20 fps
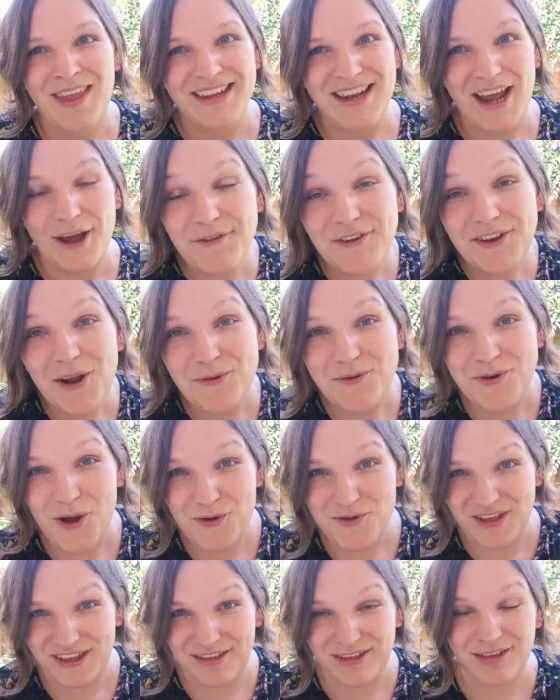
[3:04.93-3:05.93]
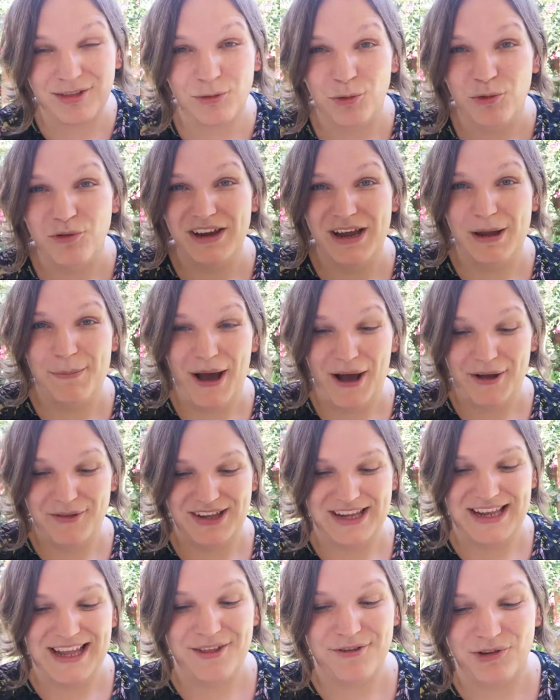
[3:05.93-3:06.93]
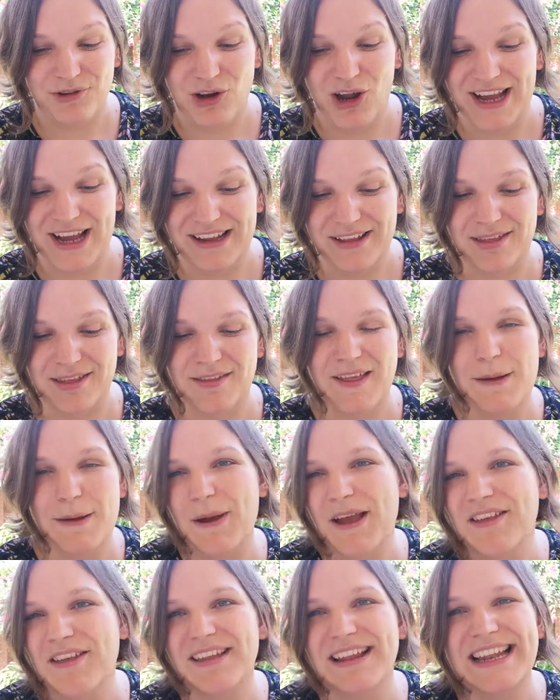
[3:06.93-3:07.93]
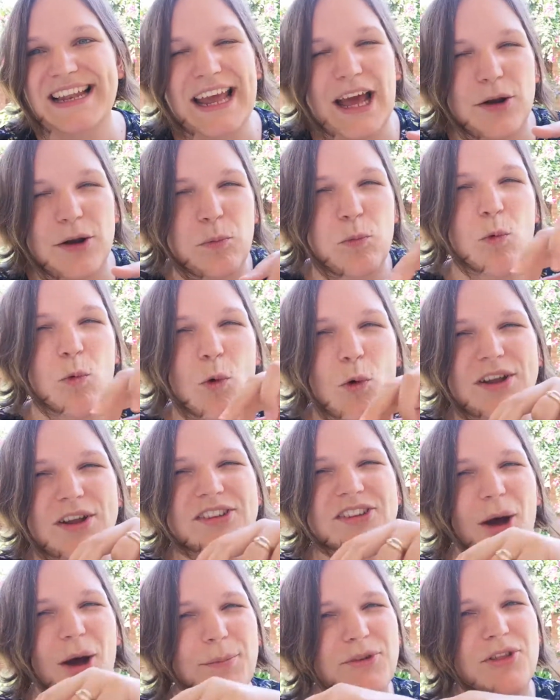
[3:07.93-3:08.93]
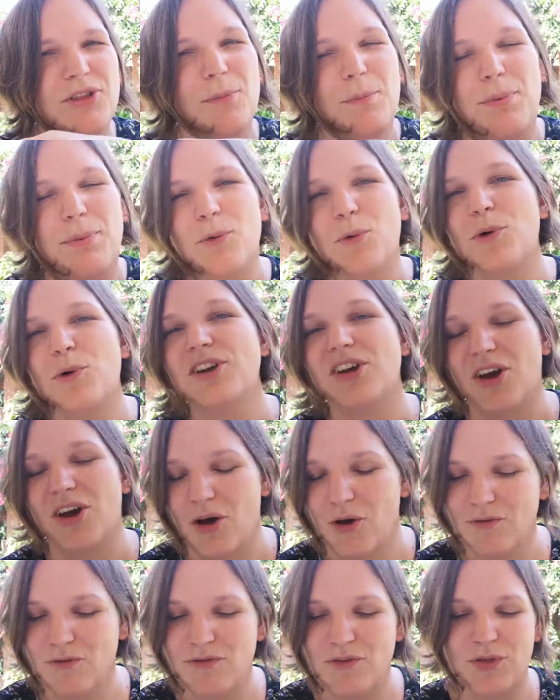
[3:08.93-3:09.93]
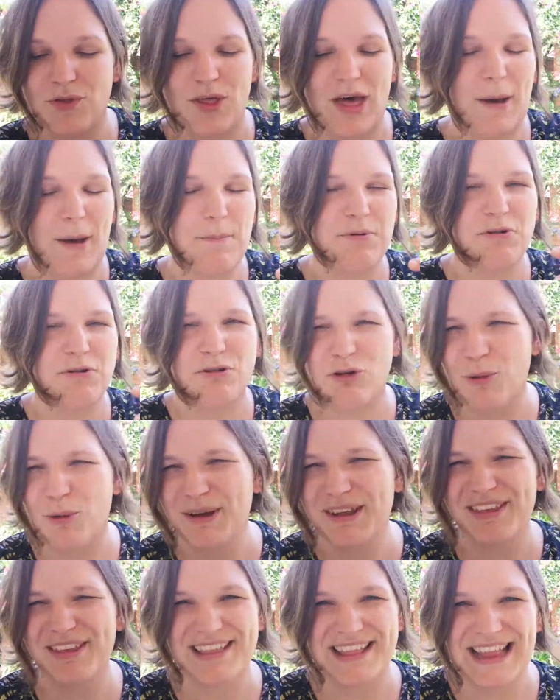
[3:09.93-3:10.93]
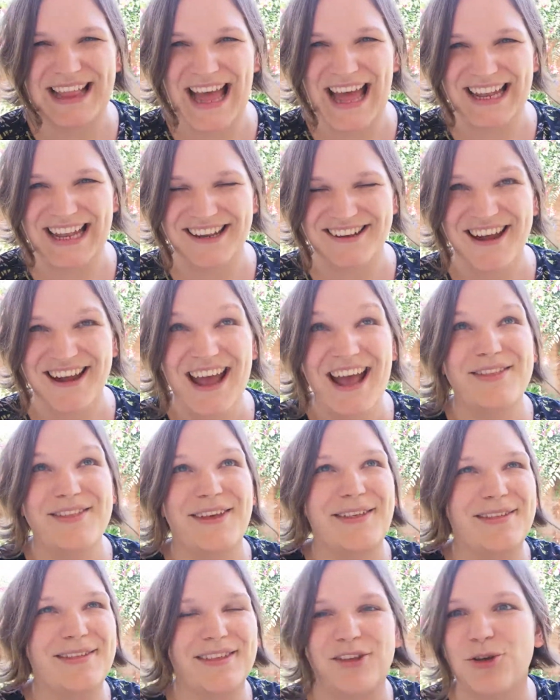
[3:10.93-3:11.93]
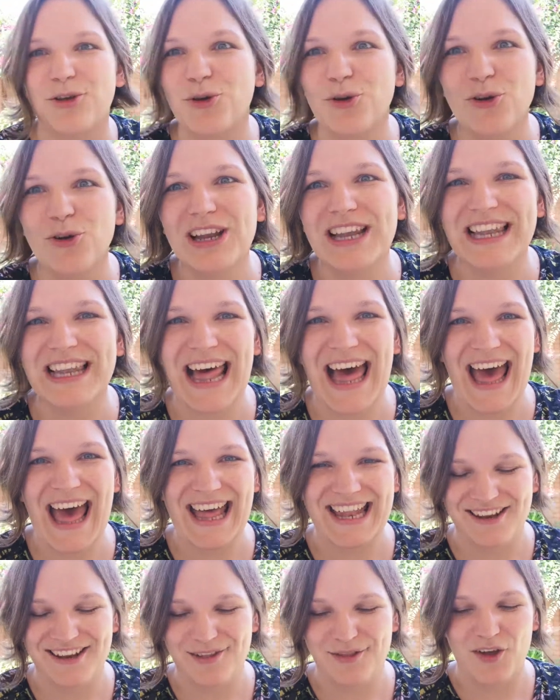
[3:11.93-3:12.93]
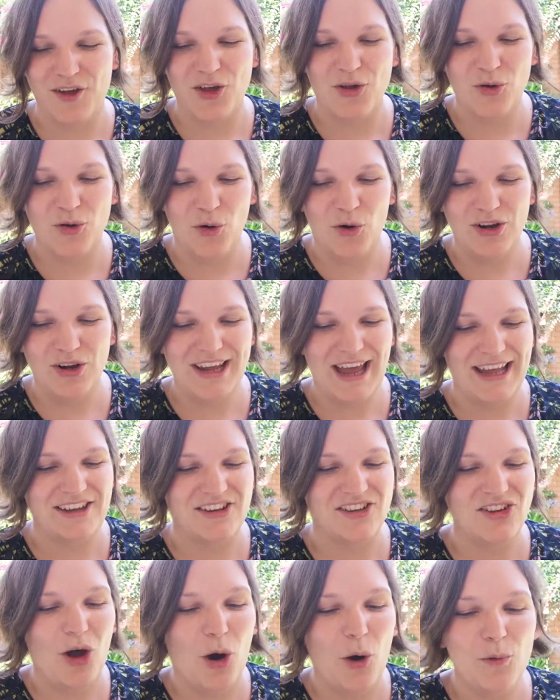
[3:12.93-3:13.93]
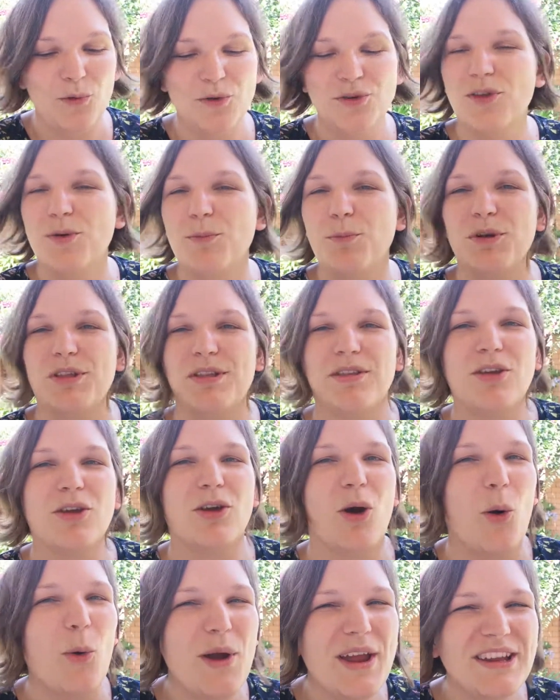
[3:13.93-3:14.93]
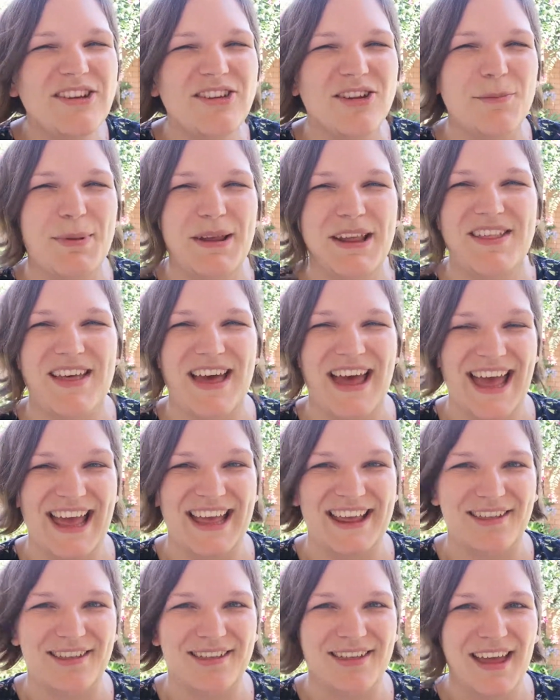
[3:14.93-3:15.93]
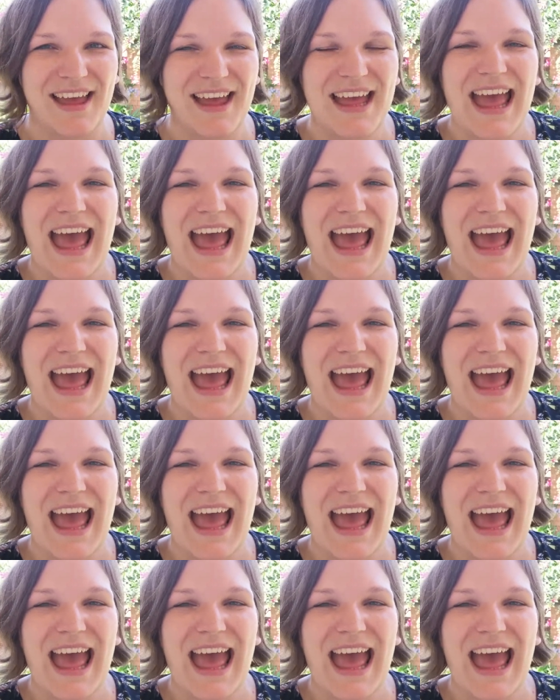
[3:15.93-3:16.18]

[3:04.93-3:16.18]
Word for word: Now, if you don't know this story about the Israelites, they basically had walked up to the border of their promised land, this good land that God had told them was going to be theirs,